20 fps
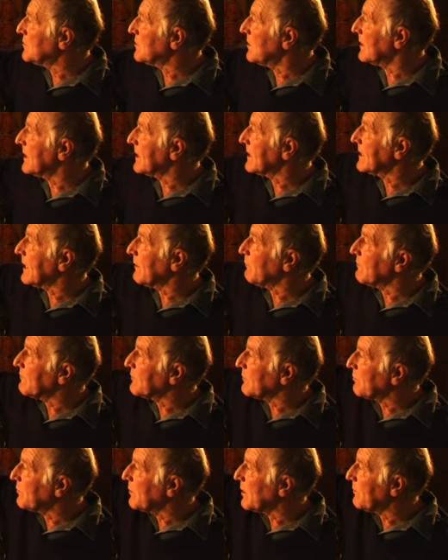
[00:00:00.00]
to link up
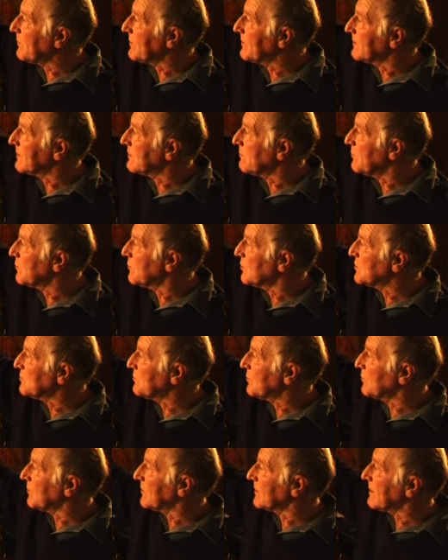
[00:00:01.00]
with the property that the boys
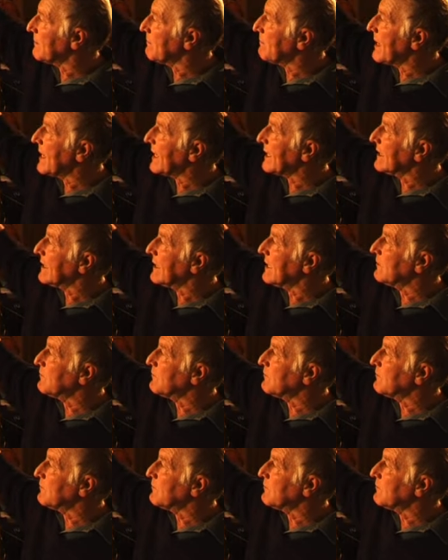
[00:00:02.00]
bought at the back,